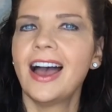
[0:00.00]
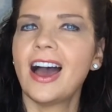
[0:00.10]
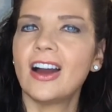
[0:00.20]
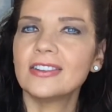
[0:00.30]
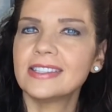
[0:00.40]

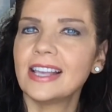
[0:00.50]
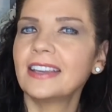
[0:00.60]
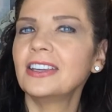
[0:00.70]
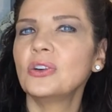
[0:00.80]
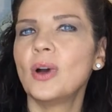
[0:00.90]
Our
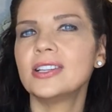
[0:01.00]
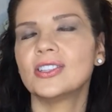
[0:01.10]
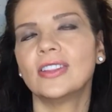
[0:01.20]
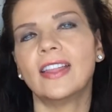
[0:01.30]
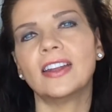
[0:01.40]
second
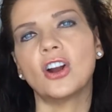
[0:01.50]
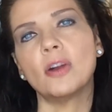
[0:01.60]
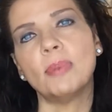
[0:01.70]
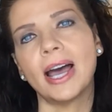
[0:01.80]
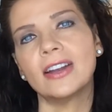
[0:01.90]
question that
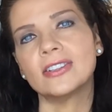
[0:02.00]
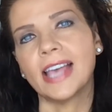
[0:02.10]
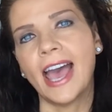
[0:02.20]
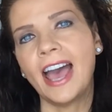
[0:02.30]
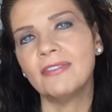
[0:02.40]
our buyers
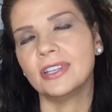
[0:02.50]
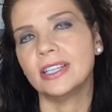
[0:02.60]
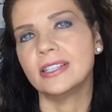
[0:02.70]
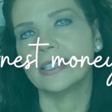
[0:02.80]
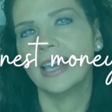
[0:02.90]
have
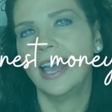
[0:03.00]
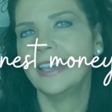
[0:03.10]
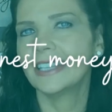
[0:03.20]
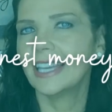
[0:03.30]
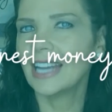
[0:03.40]
is,
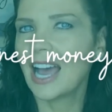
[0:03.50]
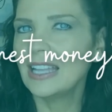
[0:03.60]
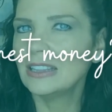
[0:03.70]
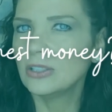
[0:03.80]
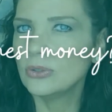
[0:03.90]
can
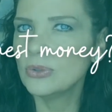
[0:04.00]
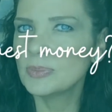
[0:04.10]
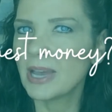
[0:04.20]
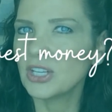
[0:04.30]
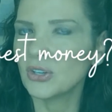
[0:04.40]
I lose
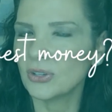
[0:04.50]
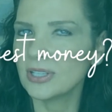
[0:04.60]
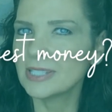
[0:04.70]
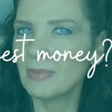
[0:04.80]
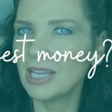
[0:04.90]
my
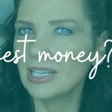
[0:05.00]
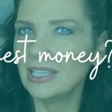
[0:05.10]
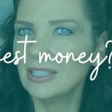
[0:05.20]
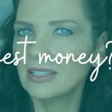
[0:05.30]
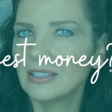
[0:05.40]
earnest money?